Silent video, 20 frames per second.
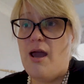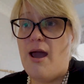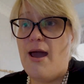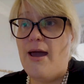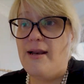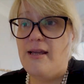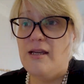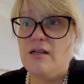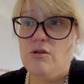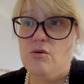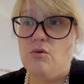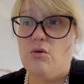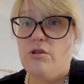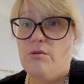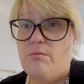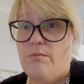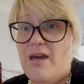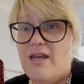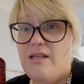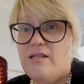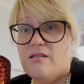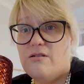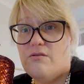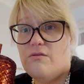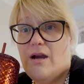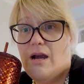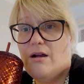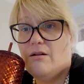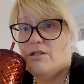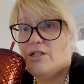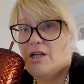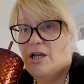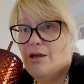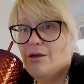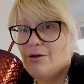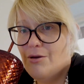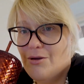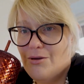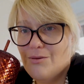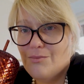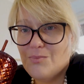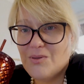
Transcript: and ignore the mess around you.